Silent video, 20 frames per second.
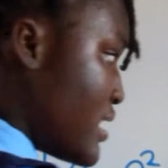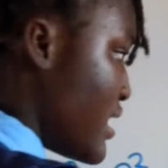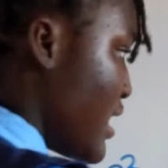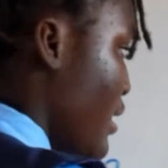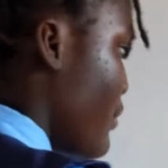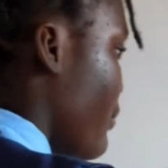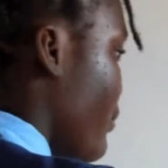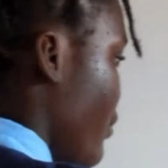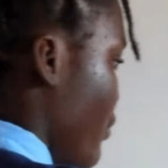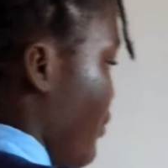
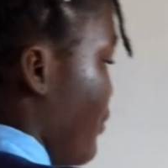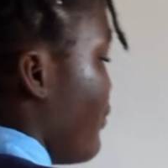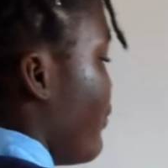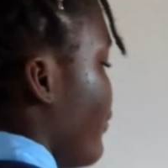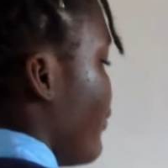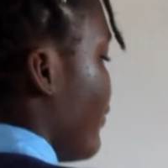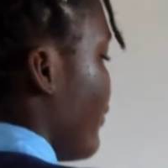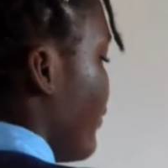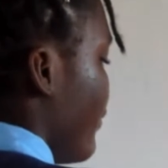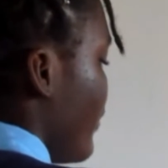example.
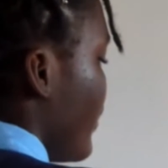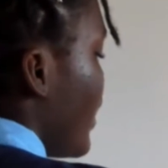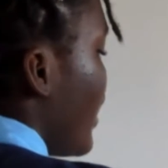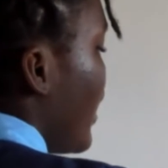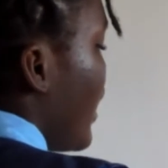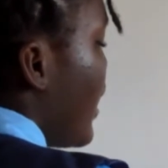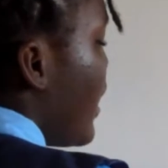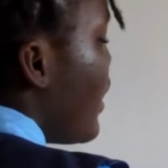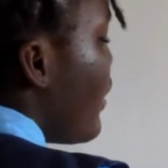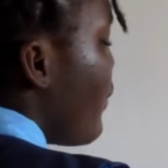
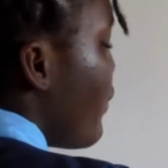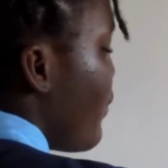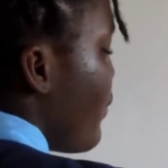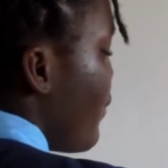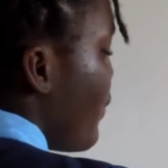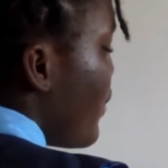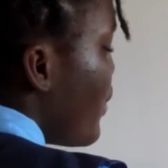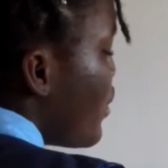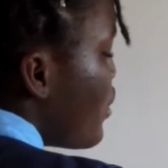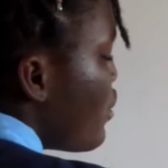If
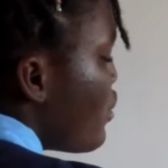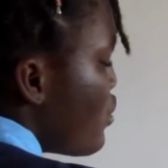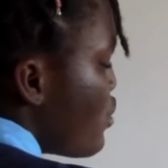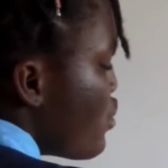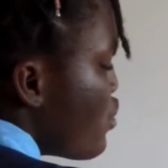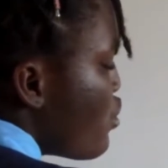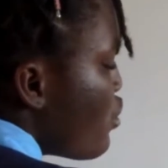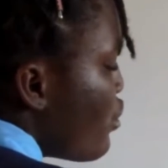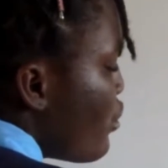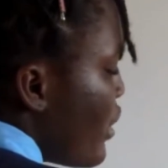
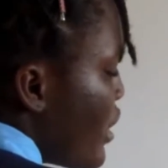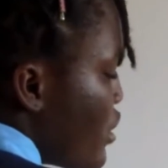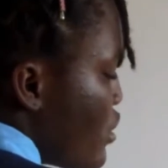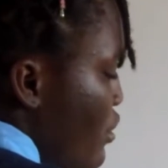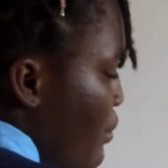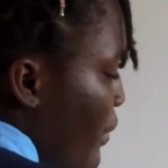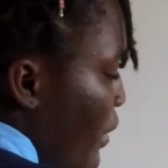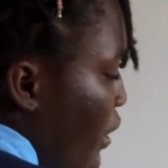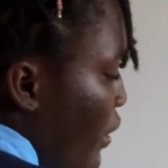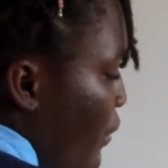2
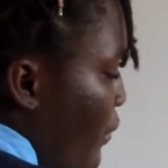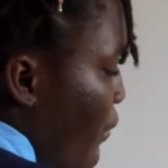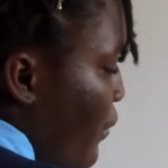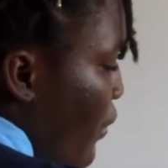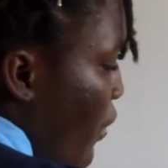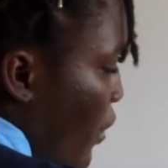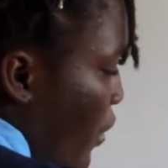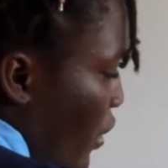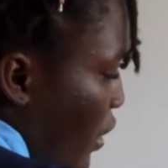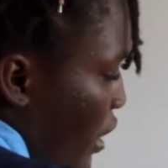raised to the power of
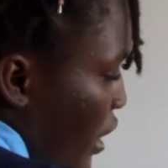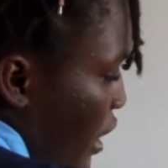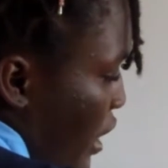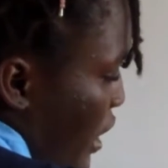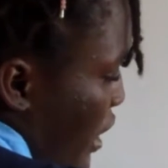4